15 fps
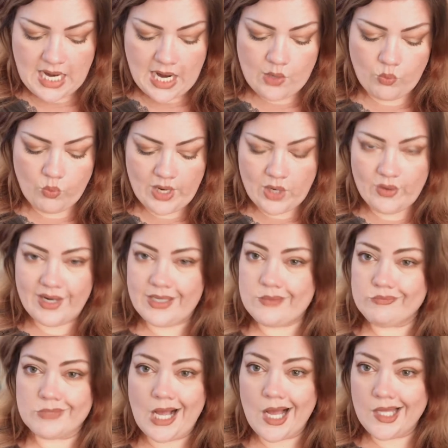I wear it
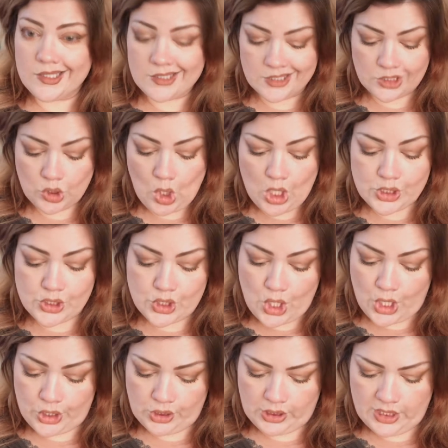on the
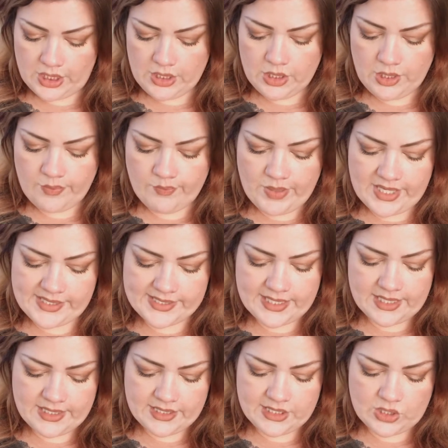daily basis.